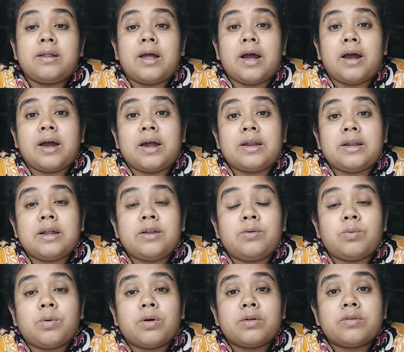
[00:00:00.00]
and it
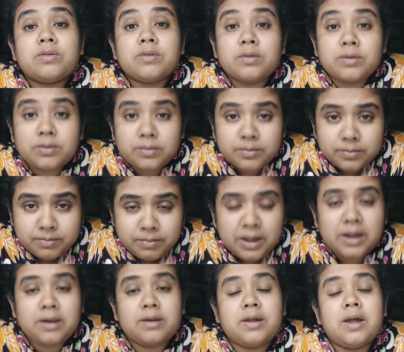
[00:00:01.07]
was
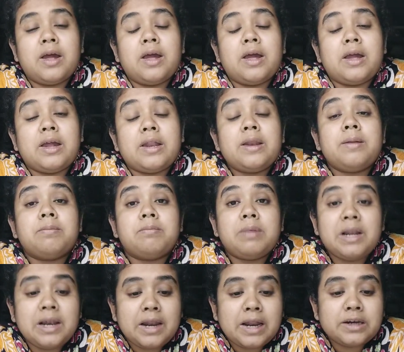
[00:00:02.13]
made in
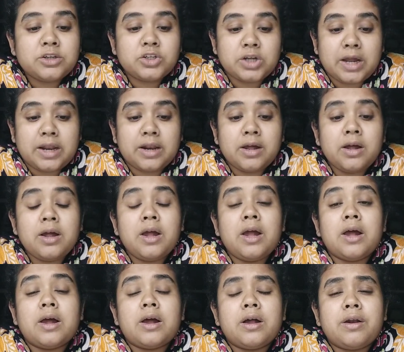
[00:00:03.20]
mainland China
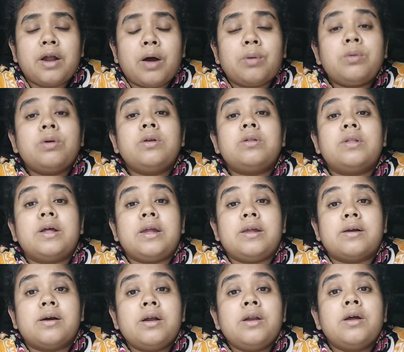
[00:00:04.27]
around the
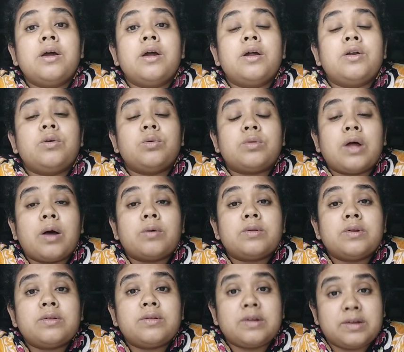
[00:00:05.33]
year
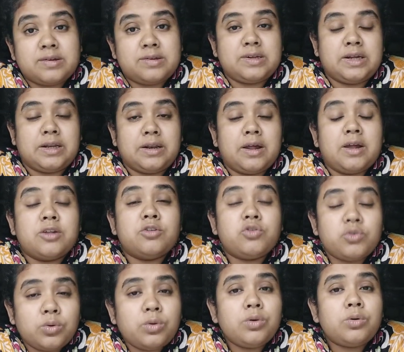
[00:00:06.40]
2016,
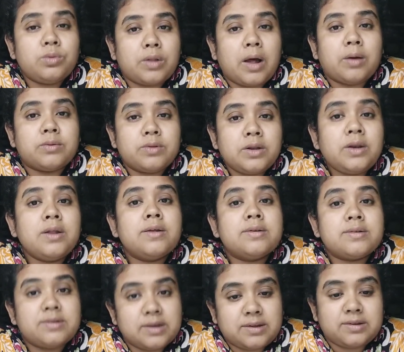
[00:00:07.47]
June
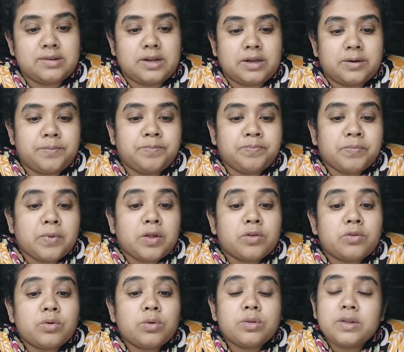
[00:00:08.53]
2016.
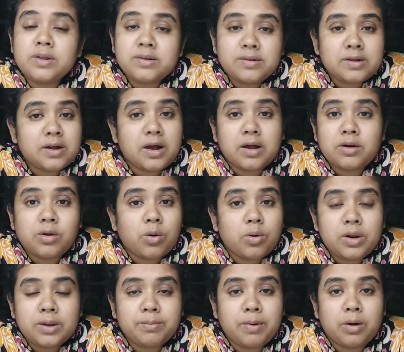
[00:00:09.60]
So these are
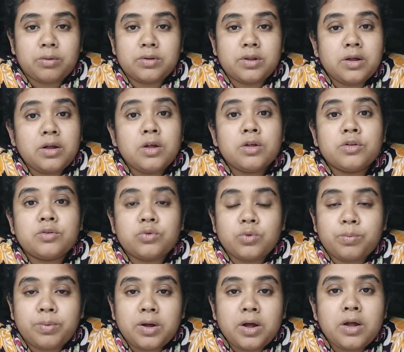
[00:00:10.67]
all about the
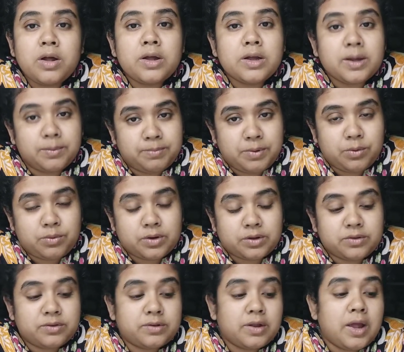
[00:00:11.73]

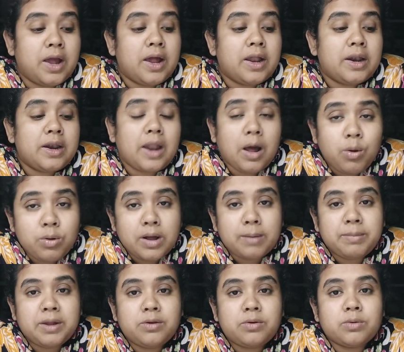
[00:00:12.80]
supercomputers. Now
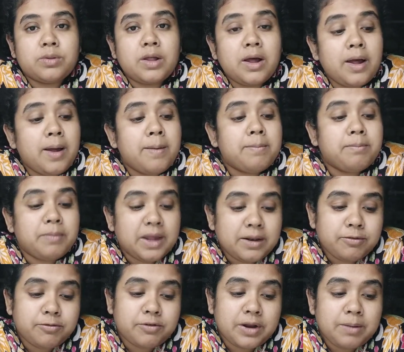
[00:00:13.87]
coming to the
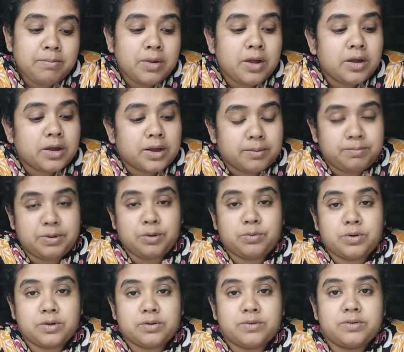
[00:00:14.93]
mainframe
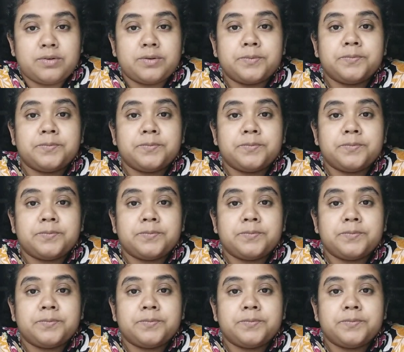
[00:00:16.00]
computers.